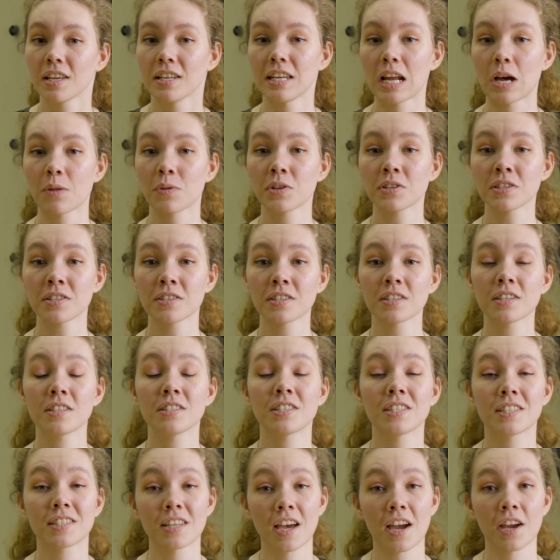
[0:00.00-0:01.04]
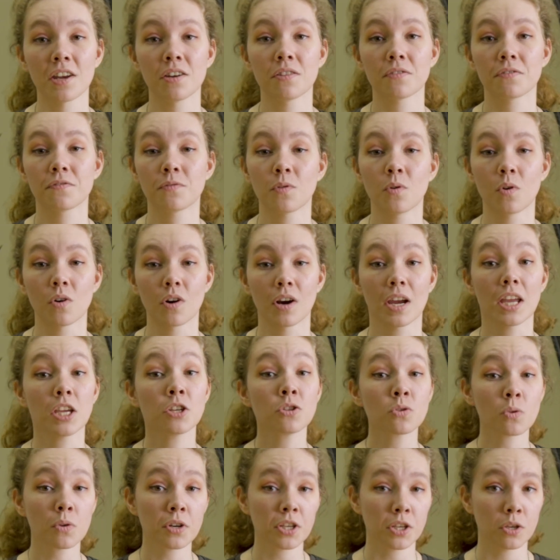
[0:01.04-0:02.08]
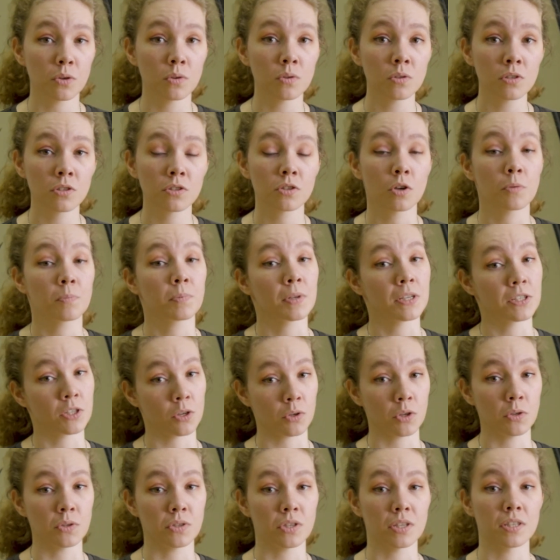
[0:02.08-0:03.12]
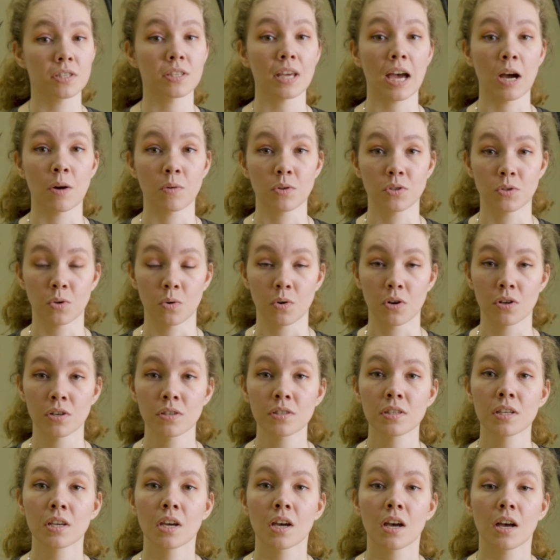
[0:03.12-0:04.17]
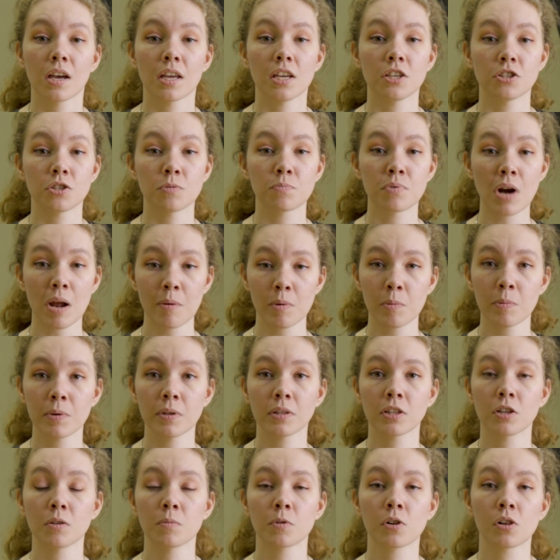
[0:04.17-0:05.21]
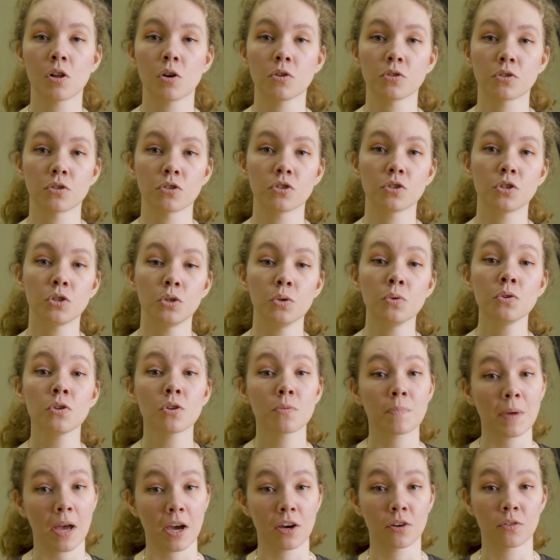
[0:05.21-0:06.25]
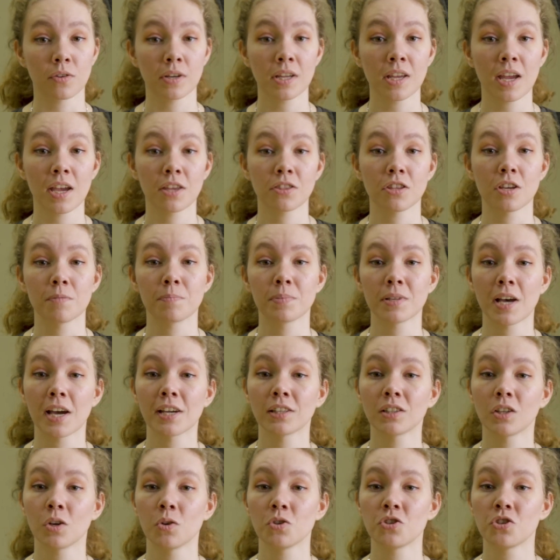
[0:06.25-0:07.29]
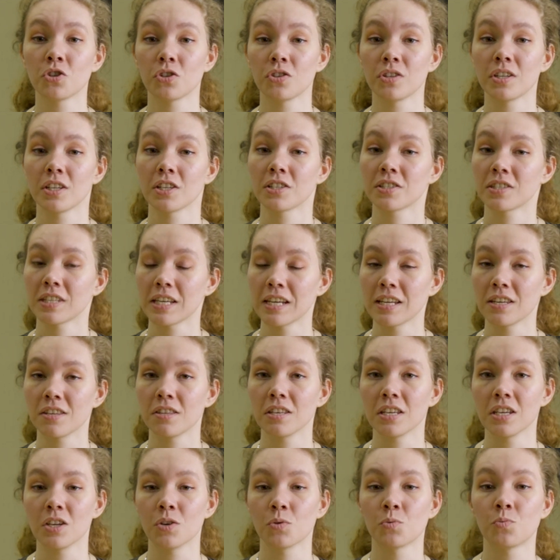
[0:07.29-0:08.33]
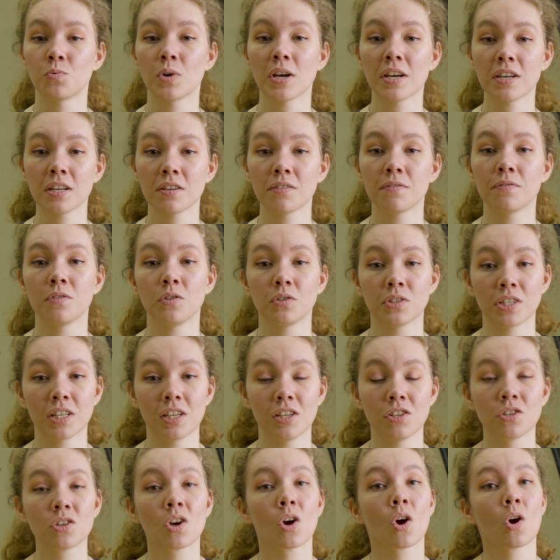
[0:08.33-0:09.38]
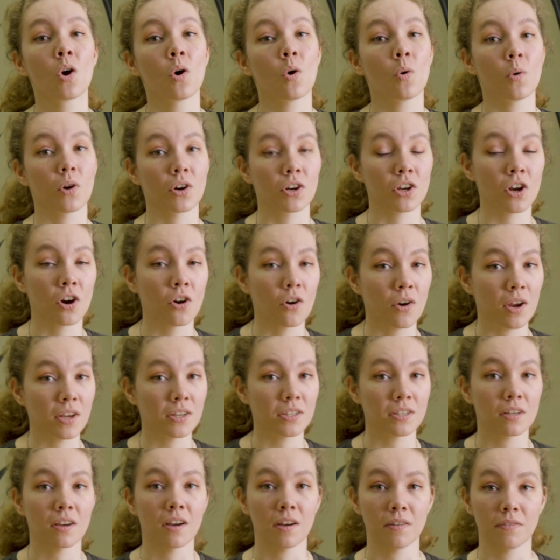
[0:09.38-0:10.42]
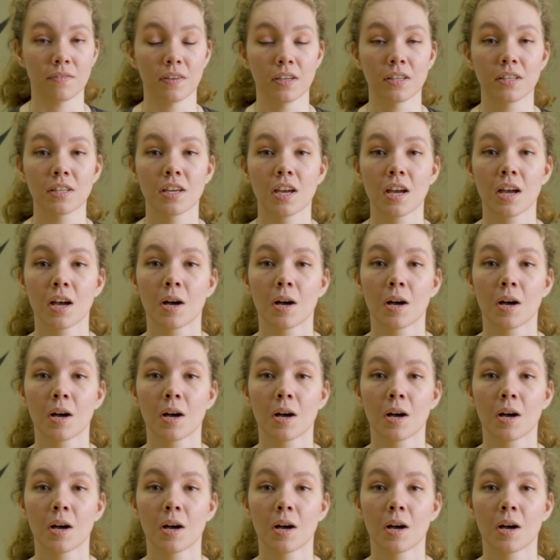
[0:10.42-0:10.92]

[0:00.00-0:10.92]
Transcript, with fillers: Now, this is designed for indoor use, so please don't use this outdoors. It should probably be a little closer to your battery and the applied load shouldn't exceed the rated voltage or current of it.